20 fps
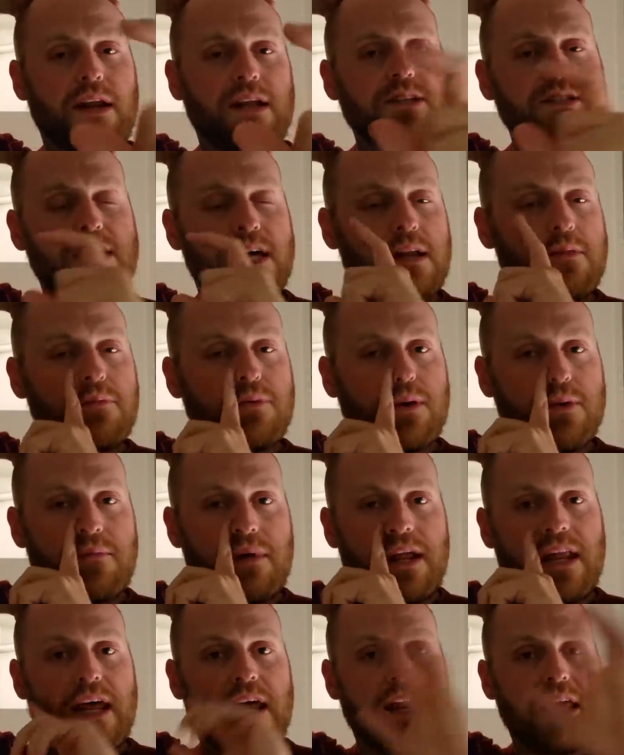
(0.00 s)
I just had a pretty
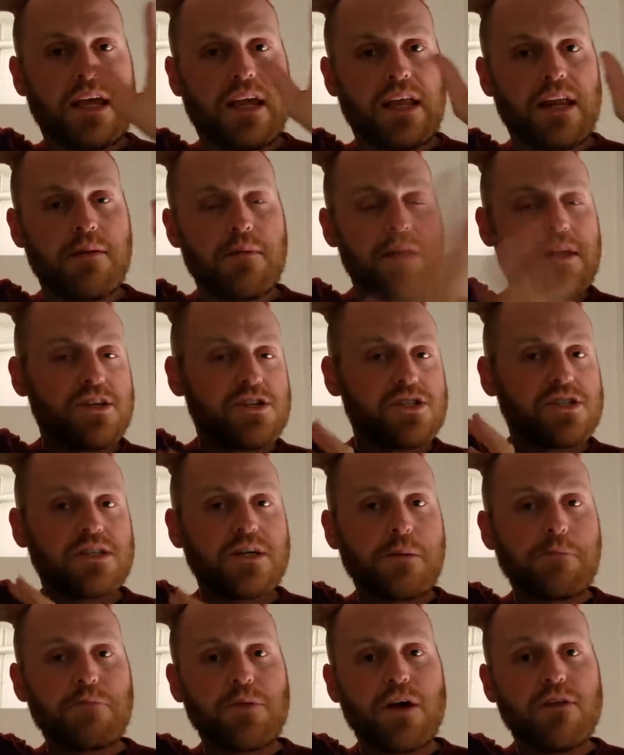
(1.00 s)
bad headache and I managed
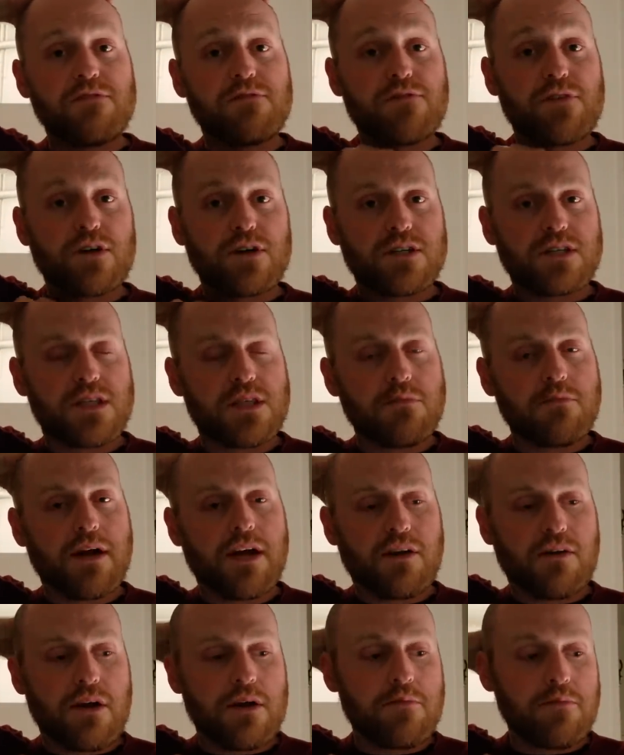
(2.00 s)
to avert the
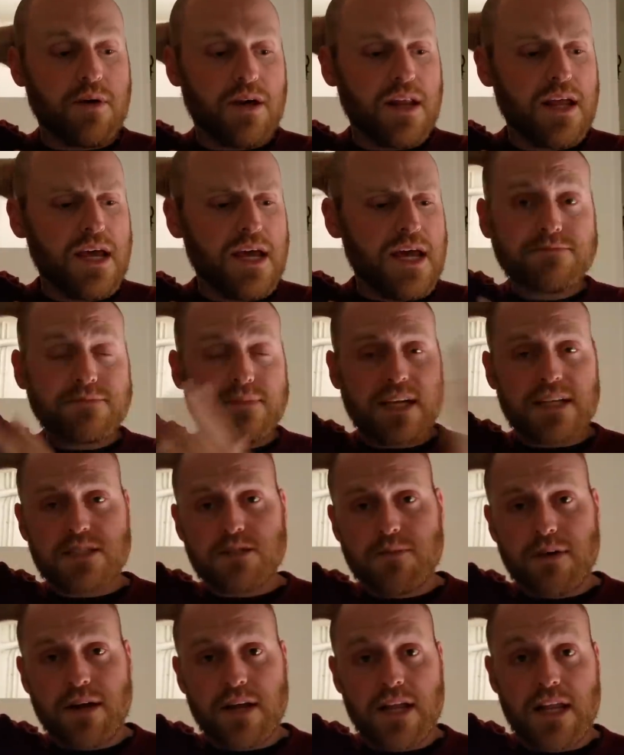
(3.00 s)
migraine, but
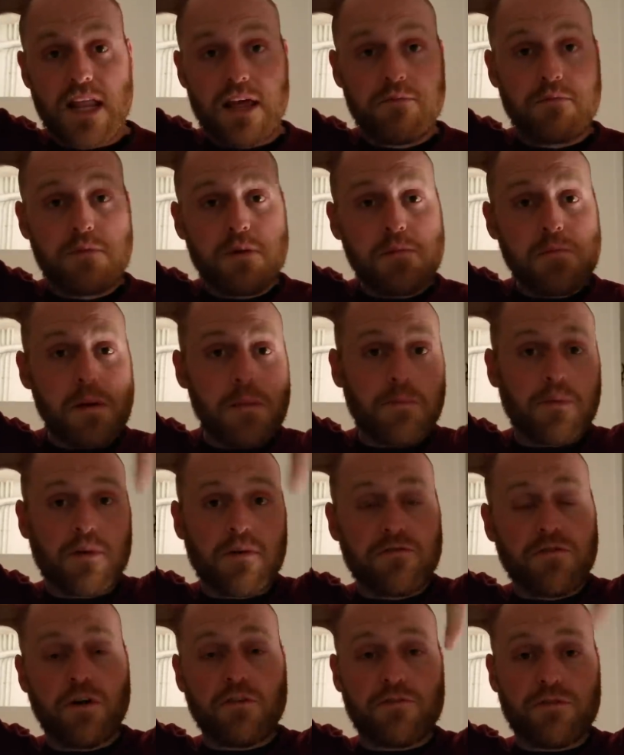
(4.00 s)
that's about it. And
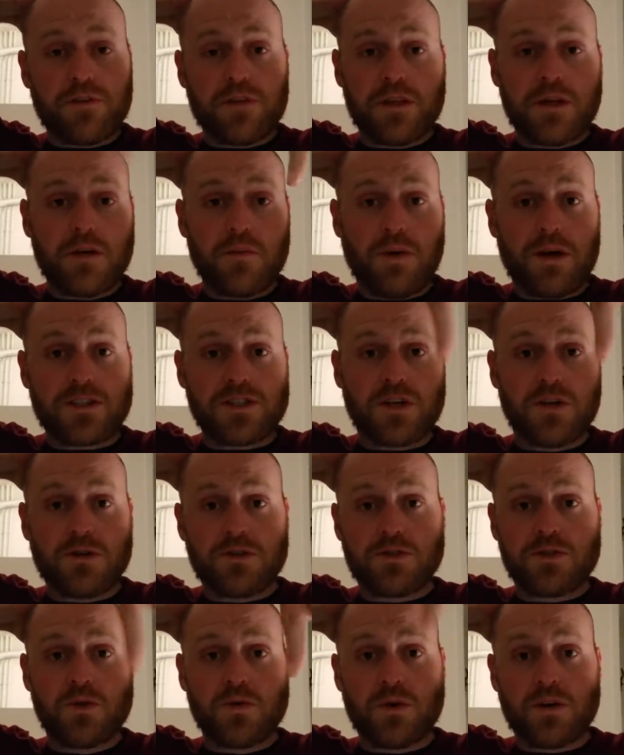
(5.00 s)
remember, vote for the West
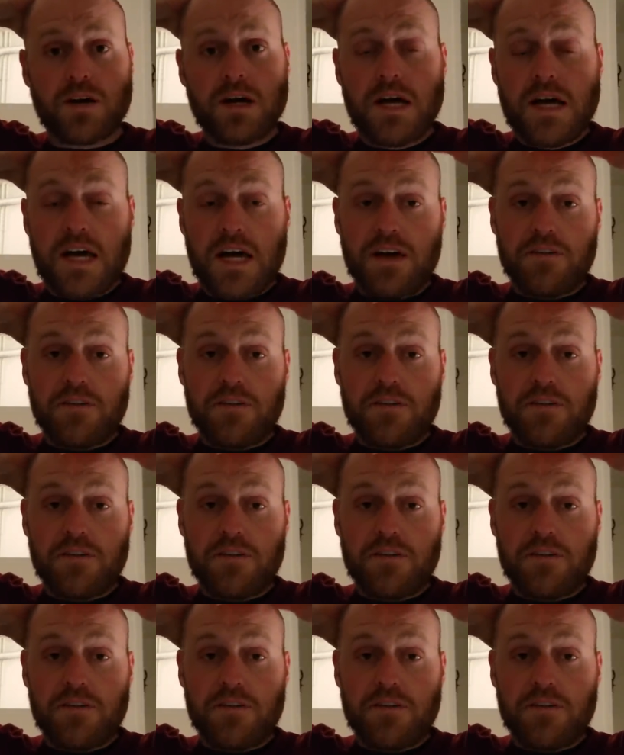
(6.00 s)
Coast tour.